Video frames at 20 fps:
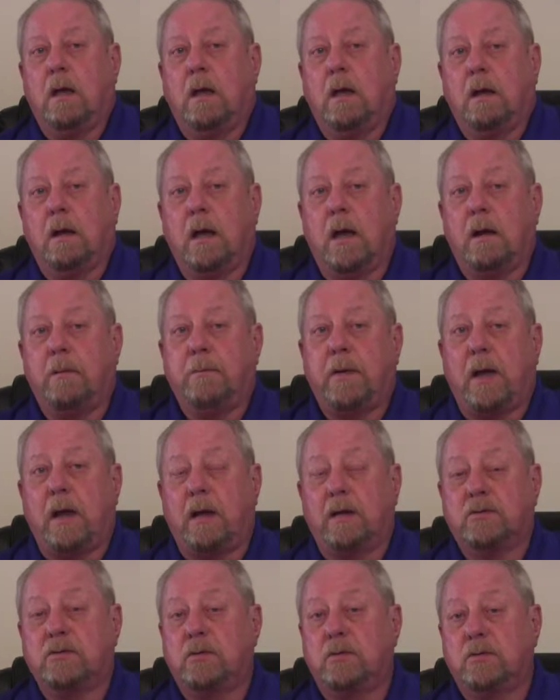a lot of
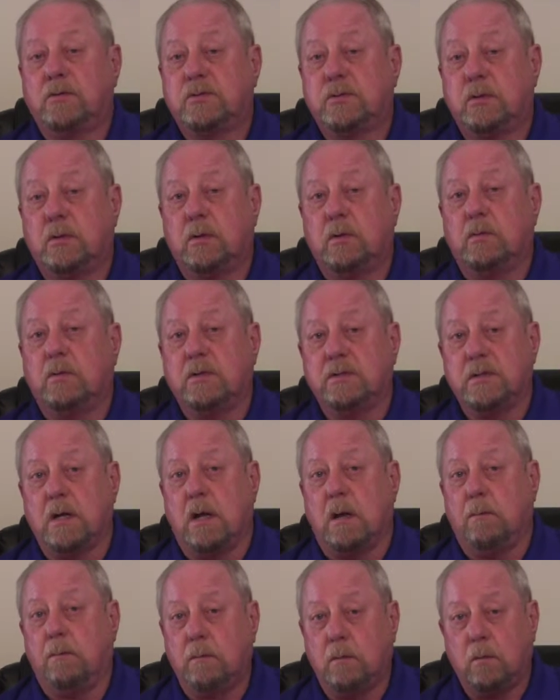pilots whose tour was
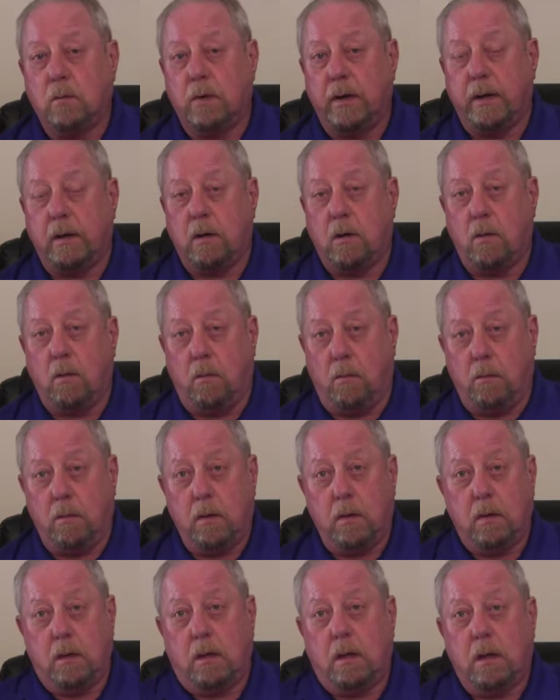up went home.
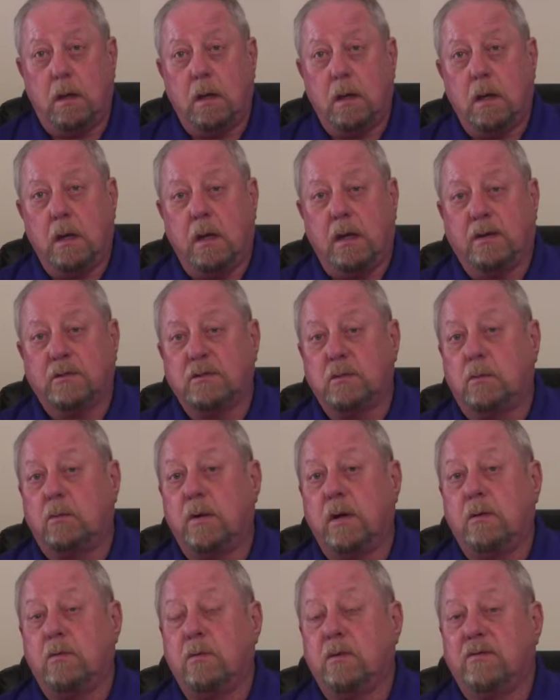And so
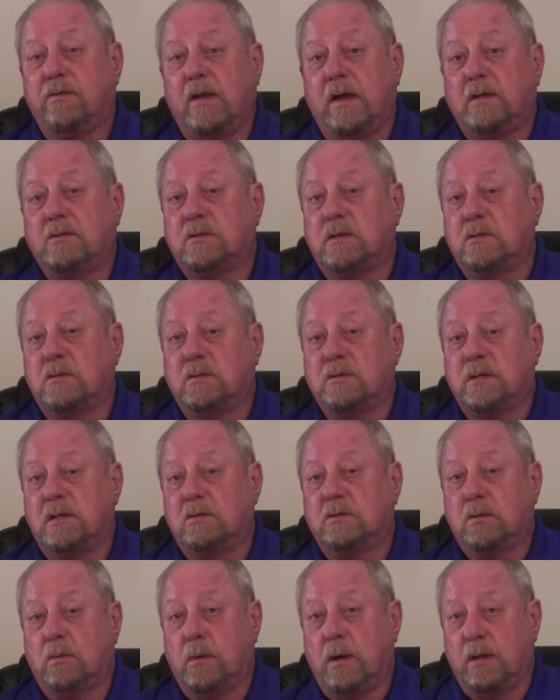we were faced with a
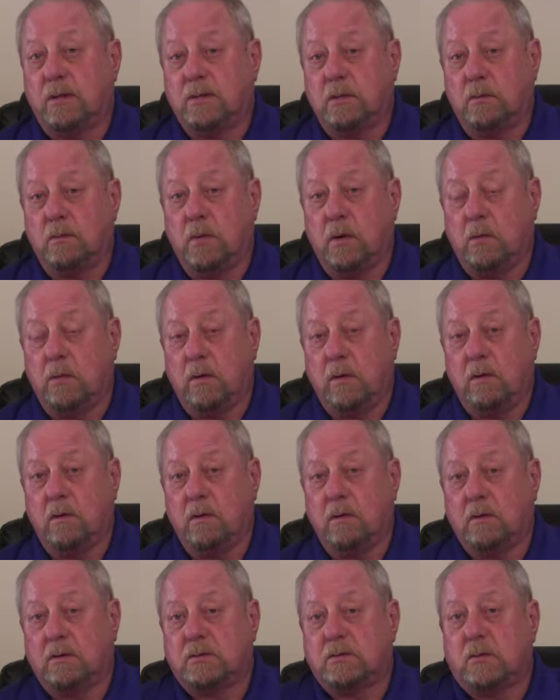situation where we
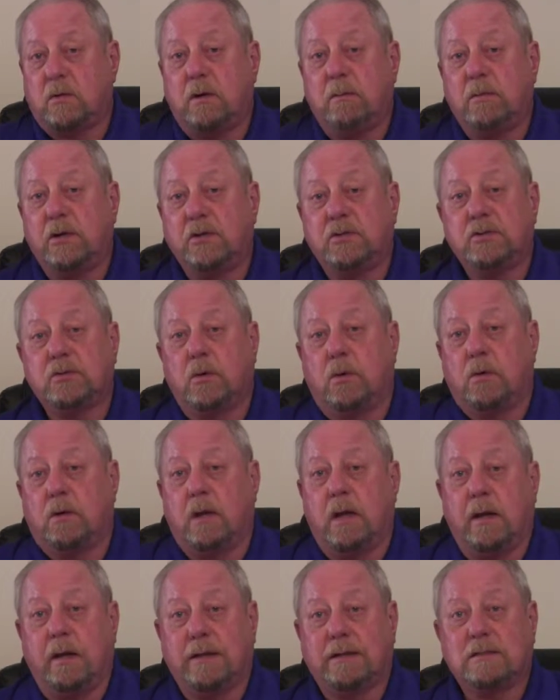were extremely
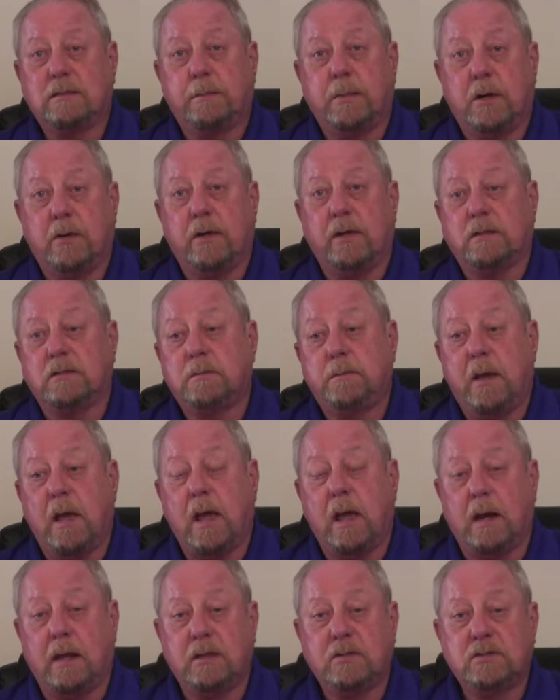short on experienced
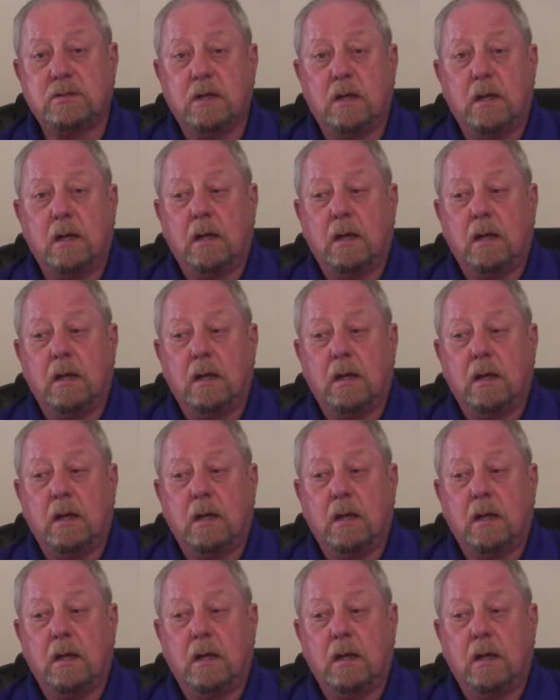pilots.